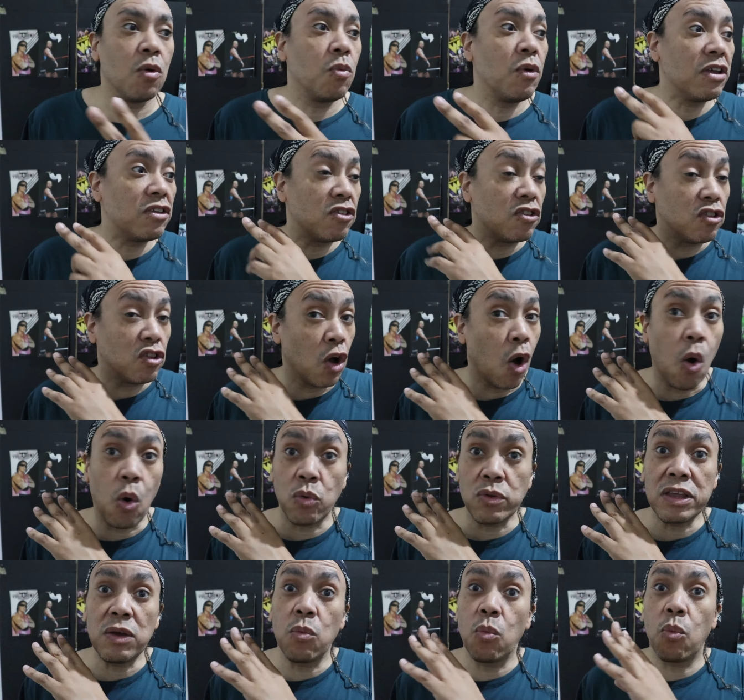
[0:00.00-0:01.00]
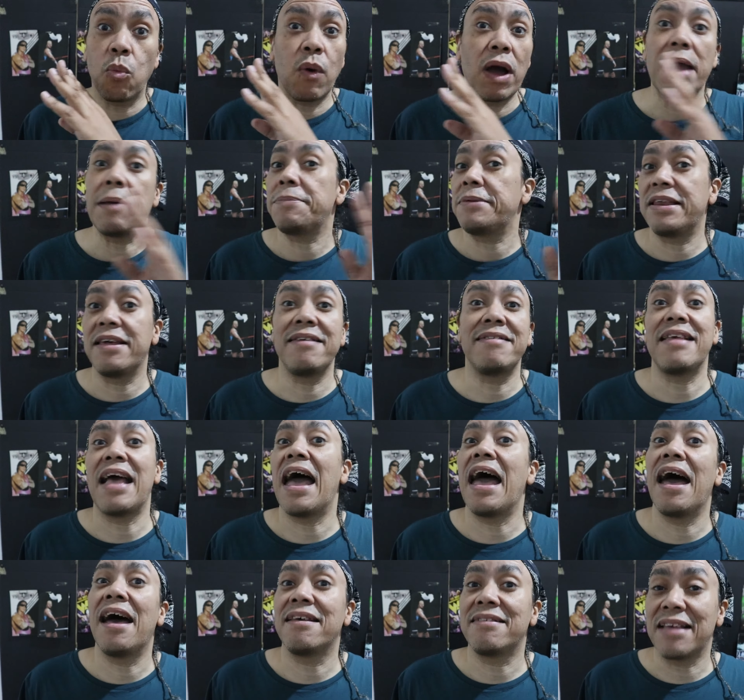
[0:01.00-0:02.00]
which totally wiped his
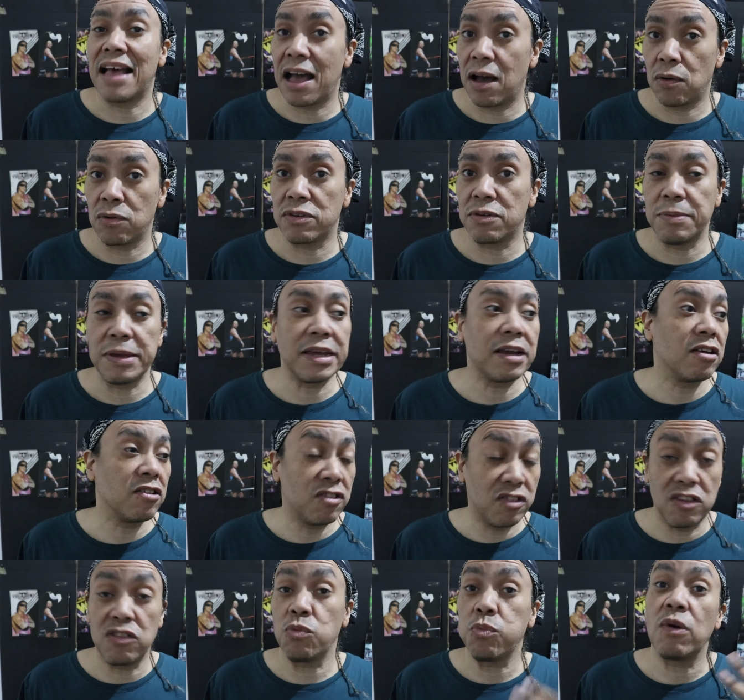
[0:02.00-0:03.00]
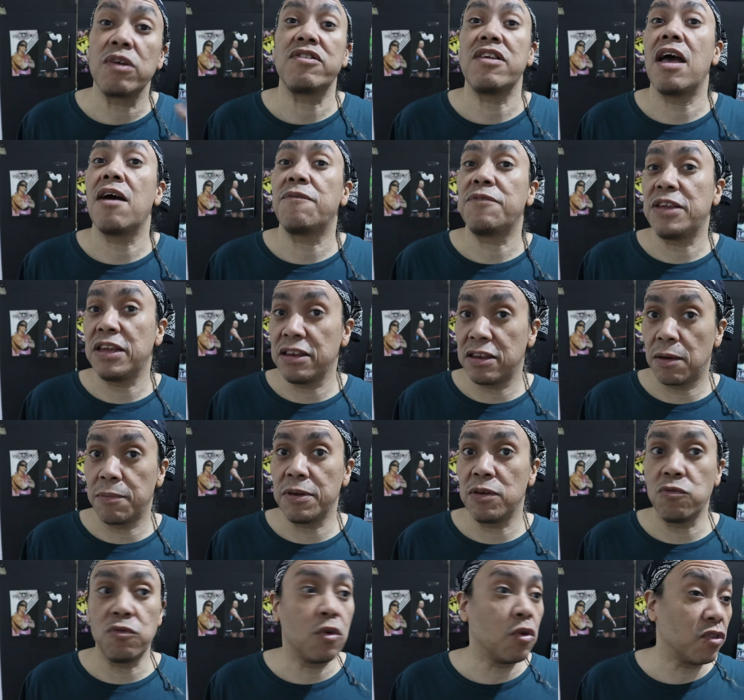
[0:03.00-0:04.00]
ass out because this was
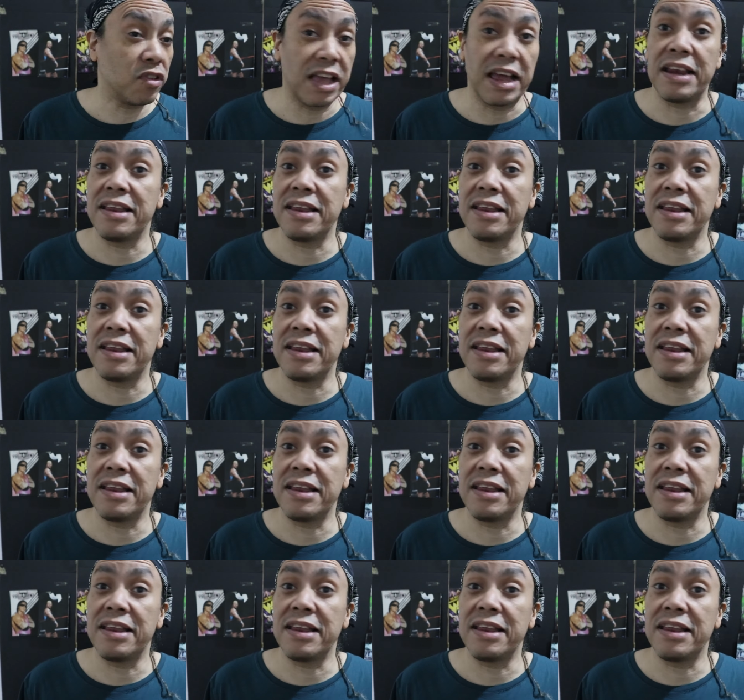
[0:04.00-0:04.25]
FTW rules,